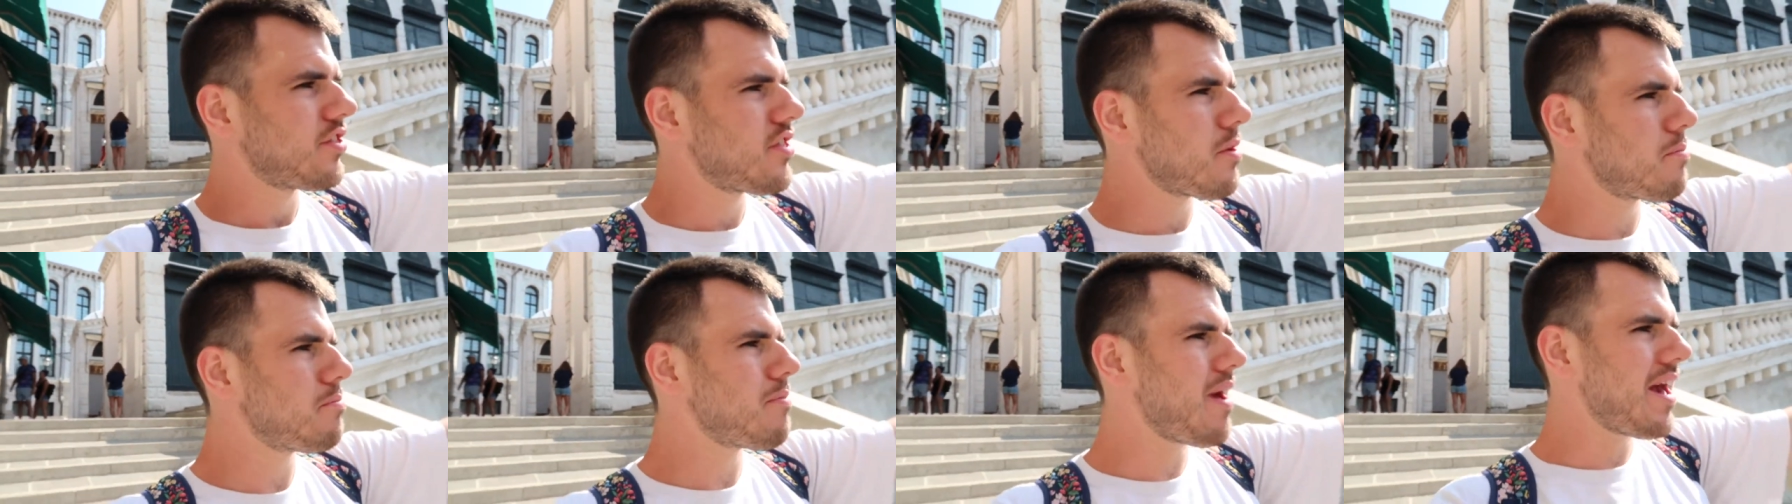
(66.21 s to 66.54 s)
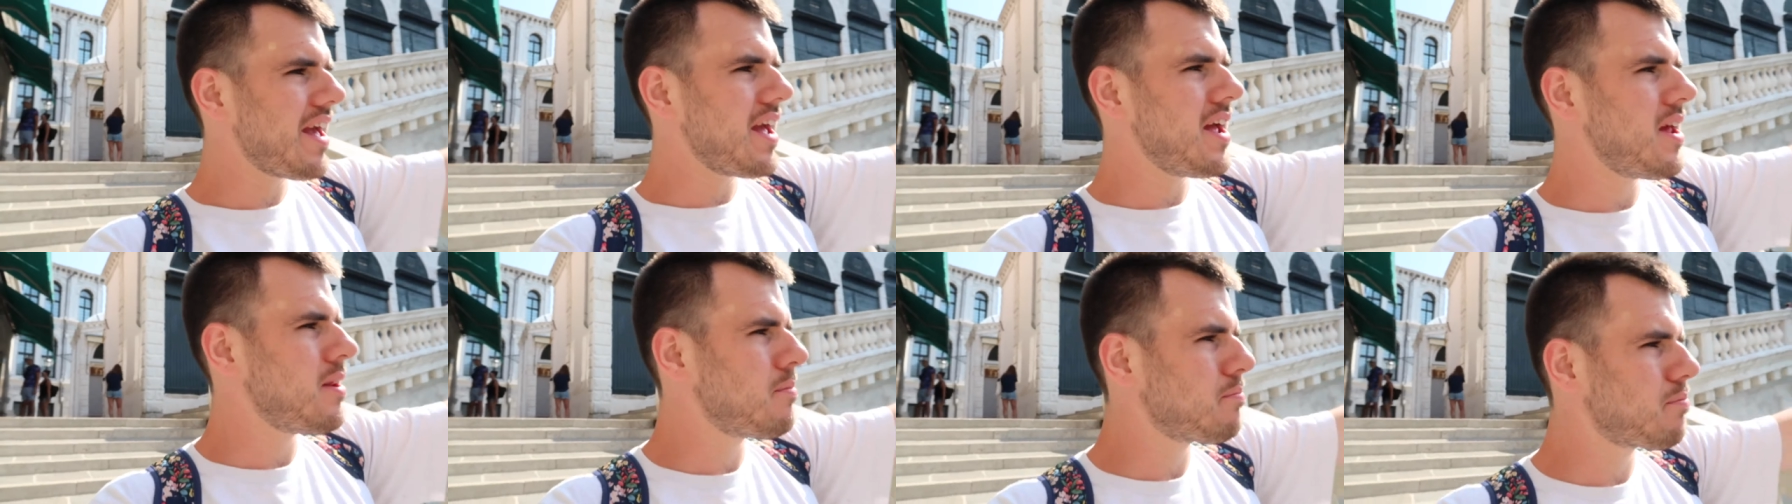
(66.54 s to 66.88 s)

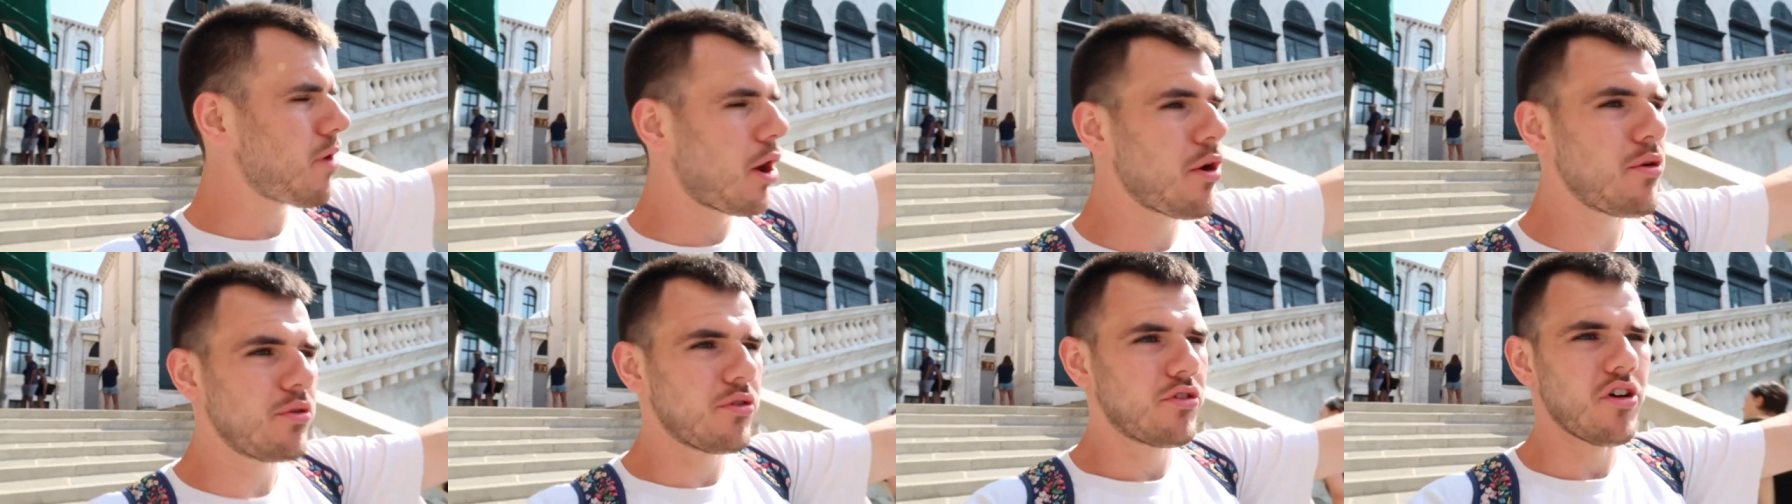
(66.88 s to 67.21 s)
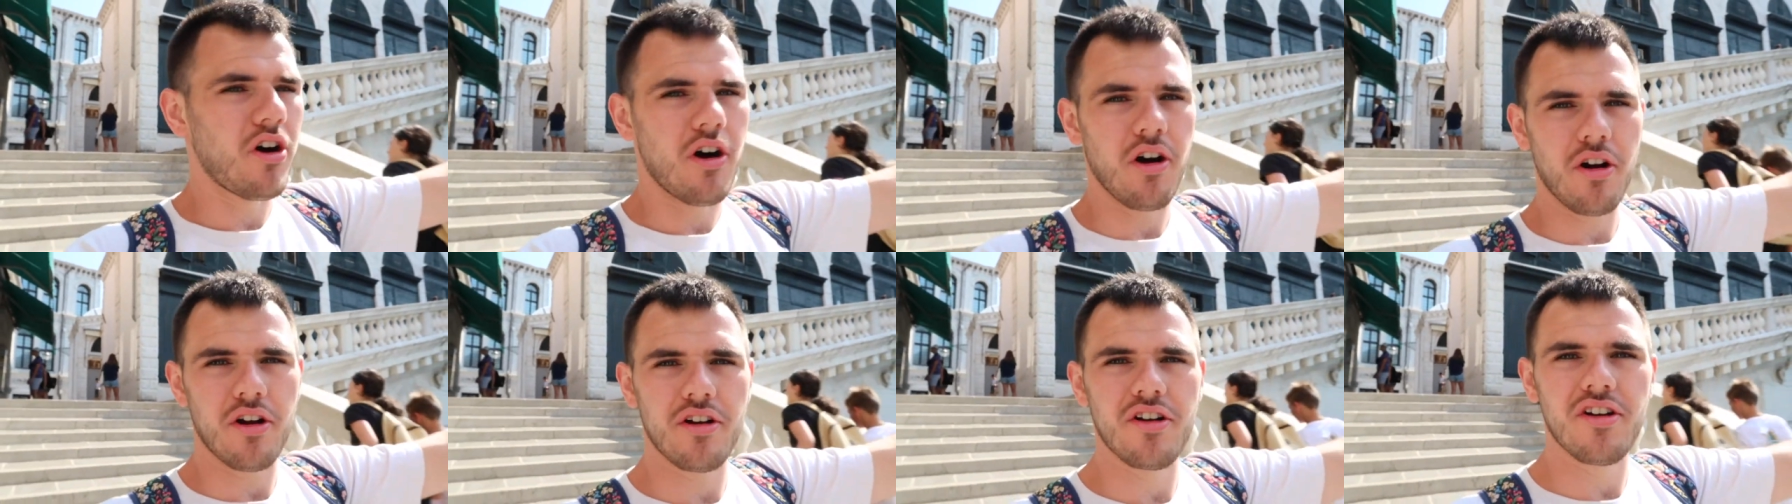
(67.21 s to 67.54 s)
main boat
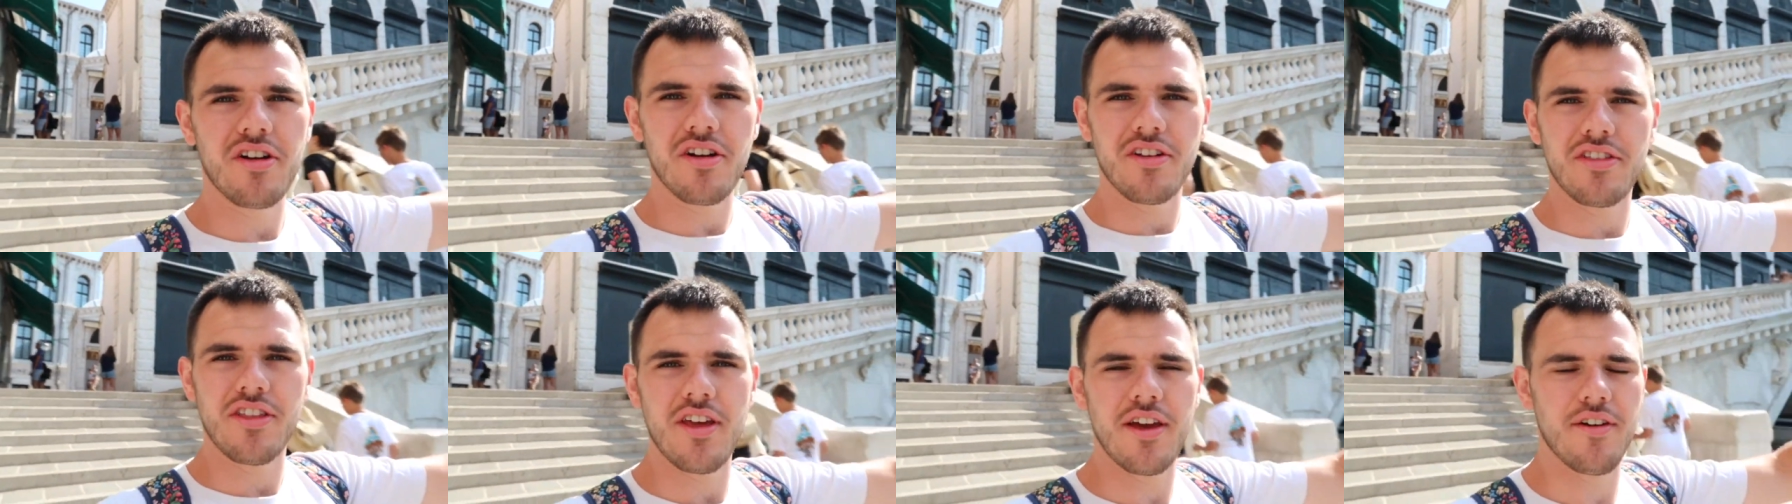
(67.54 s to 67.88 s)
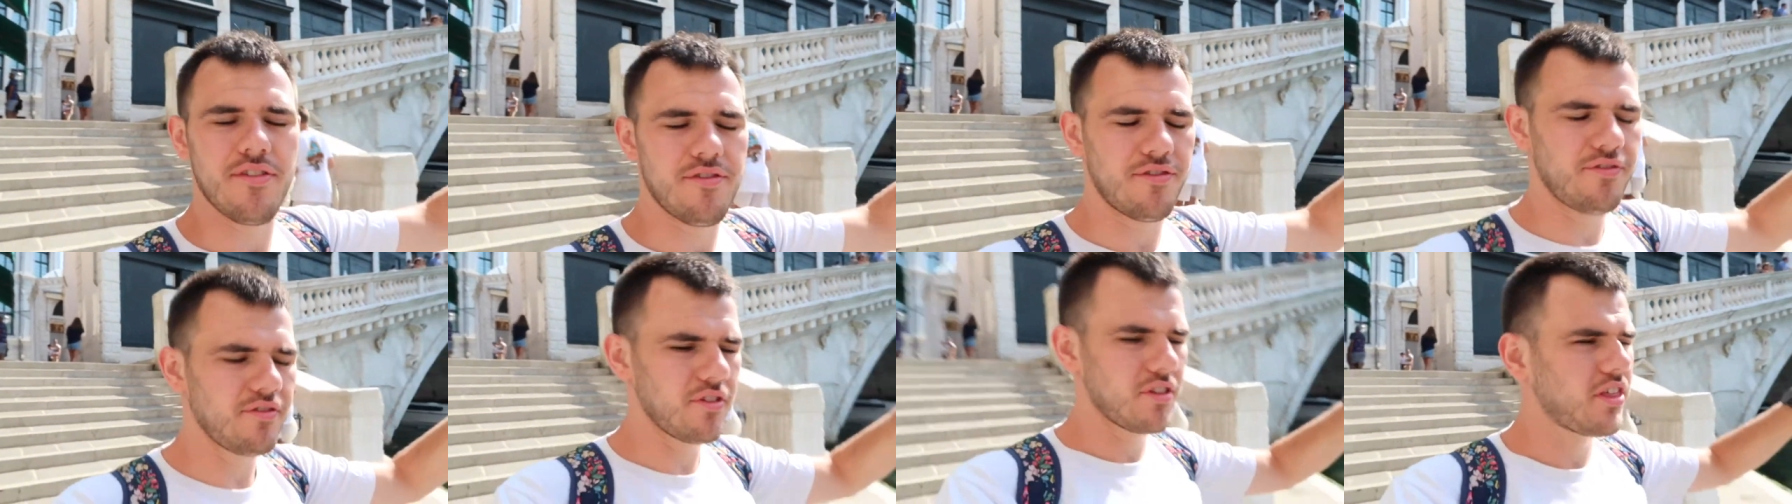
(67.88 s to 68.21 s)
dock, the
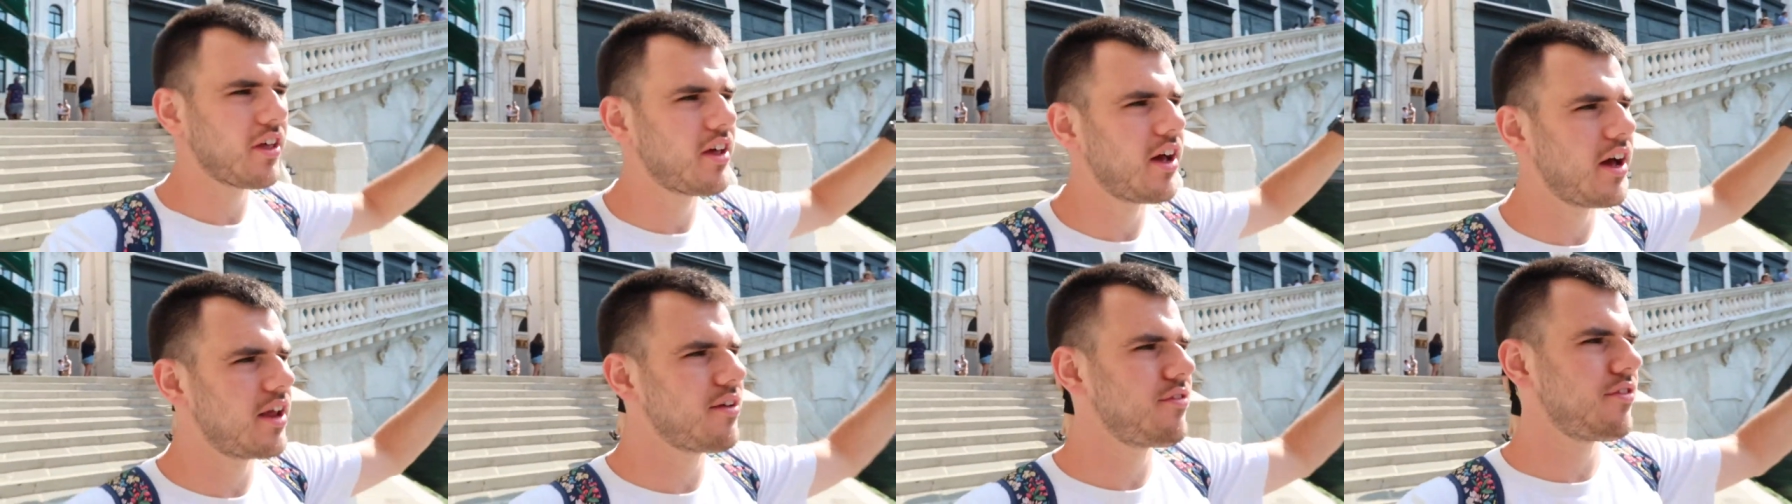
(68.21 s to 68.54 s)
kind